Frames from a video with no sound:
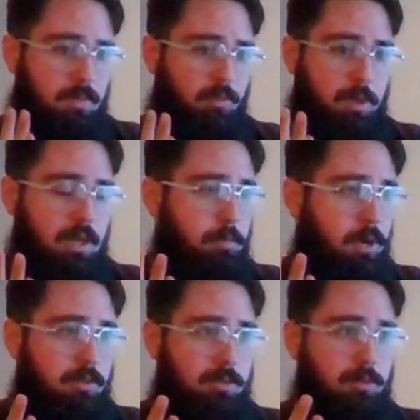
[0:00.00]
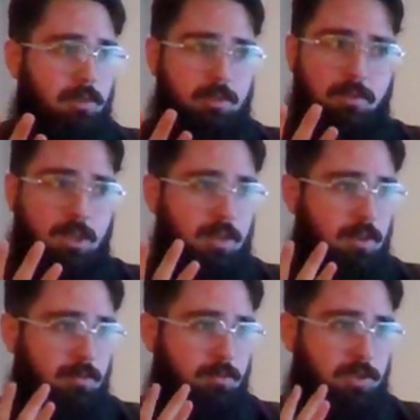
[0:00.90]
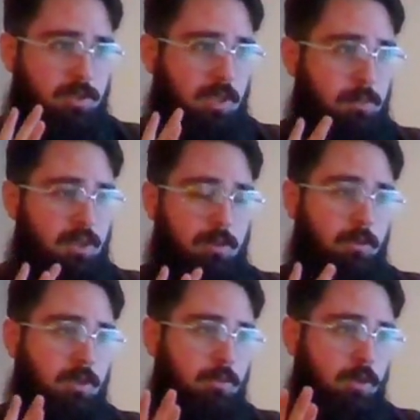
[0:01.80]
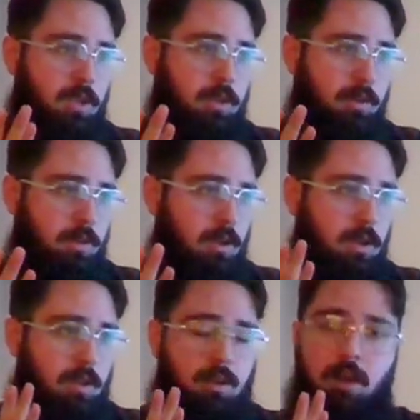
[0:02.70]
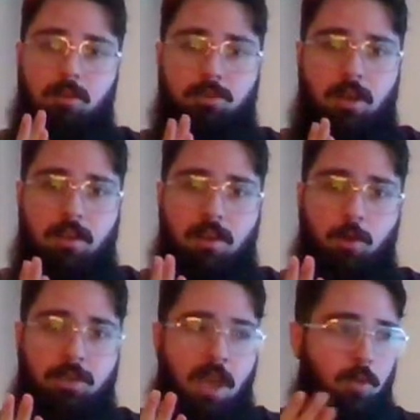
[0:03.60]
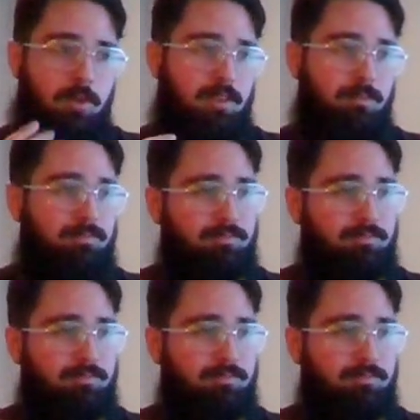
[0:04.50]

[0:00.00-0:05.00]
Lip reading: if we need a part 2 to this video, just let me know what you want to hear, and I'll try to help you out with it.